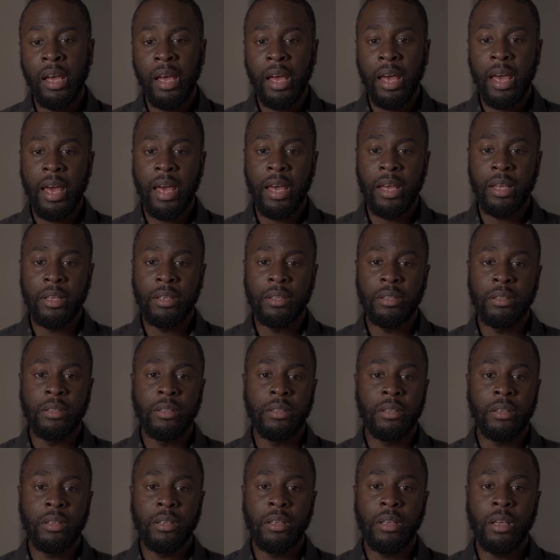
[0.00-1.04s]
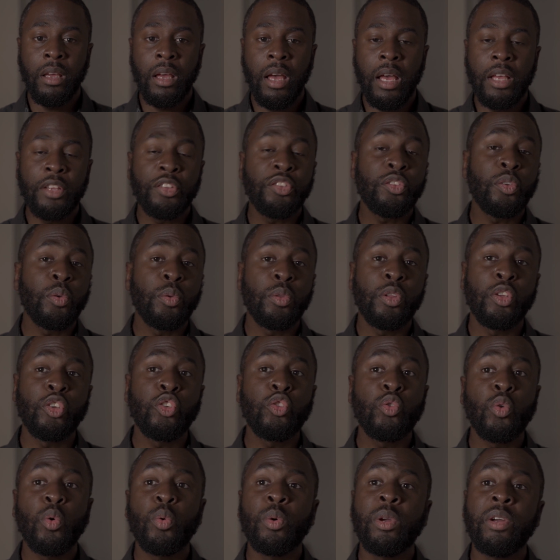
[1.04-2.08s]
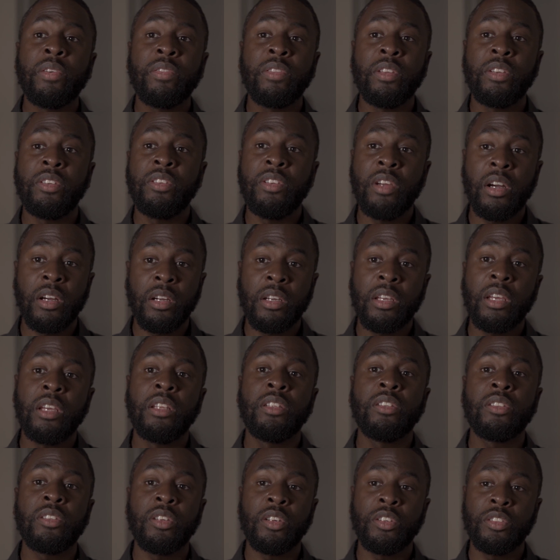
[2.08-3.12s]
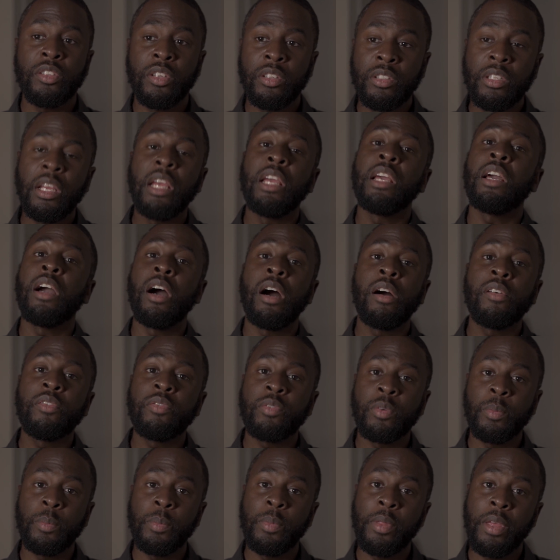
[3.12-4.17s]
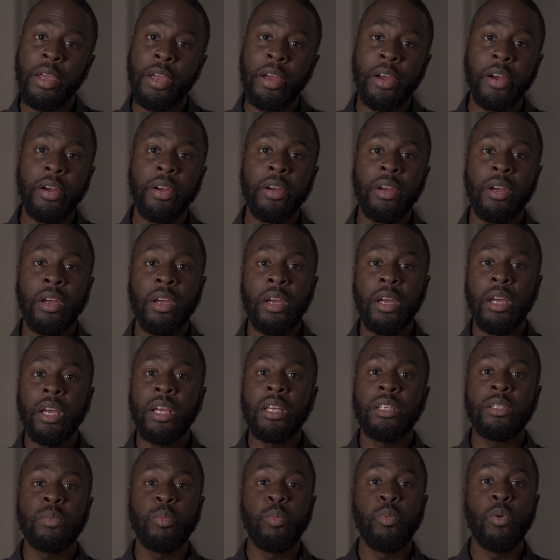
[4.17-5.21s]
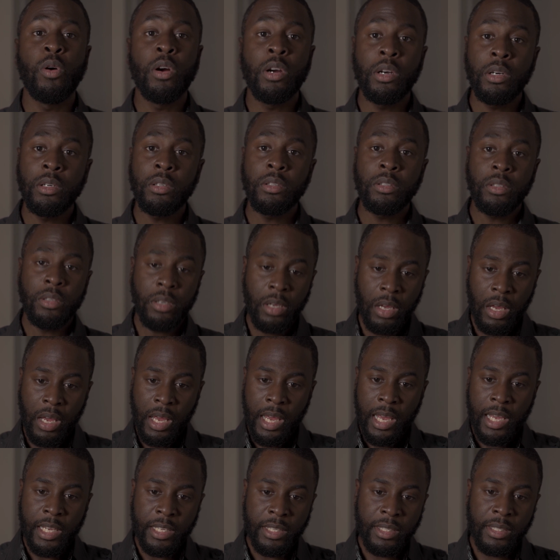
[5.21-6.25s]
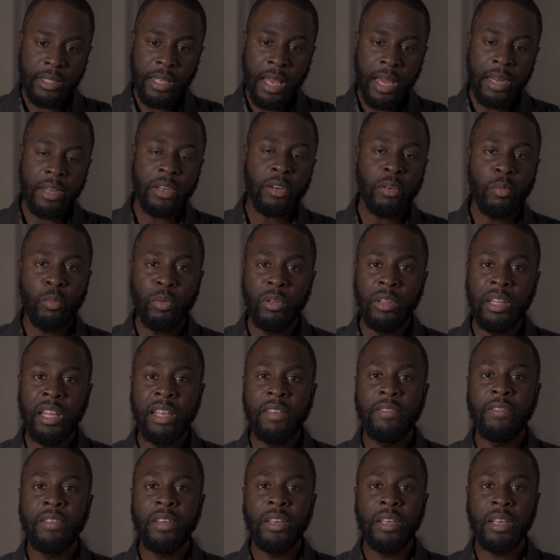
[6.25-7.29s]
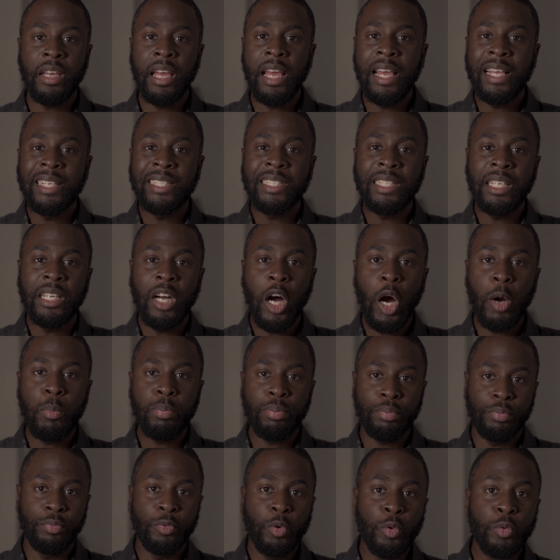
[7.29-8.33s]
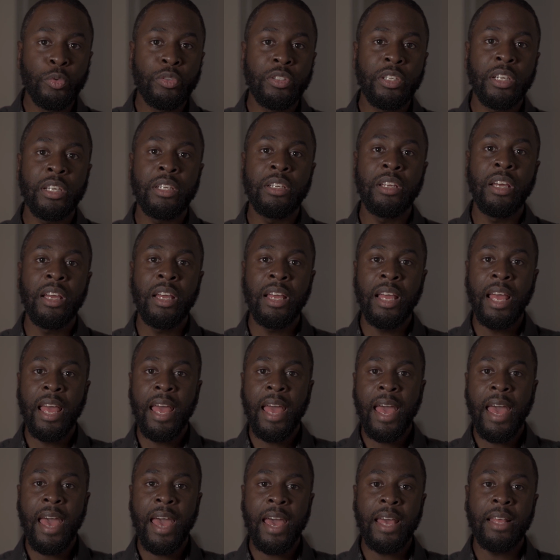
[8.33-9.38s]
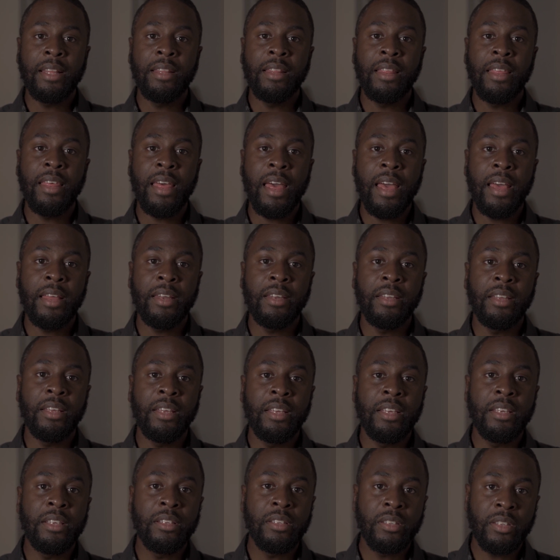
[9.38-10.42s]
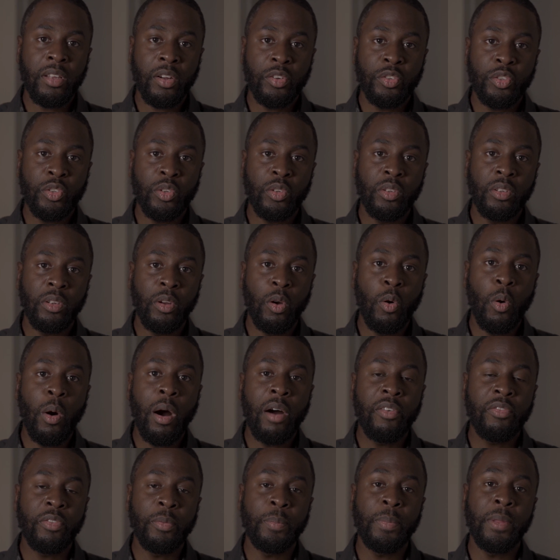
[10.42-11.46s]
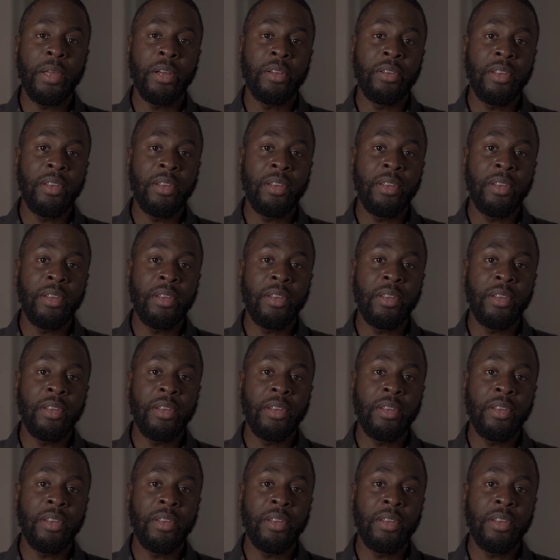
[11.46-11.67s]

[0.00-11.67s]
And so the story of this young kid starts to take off from there. His world, his standard of living is uprooted, and then he starts to go off from there.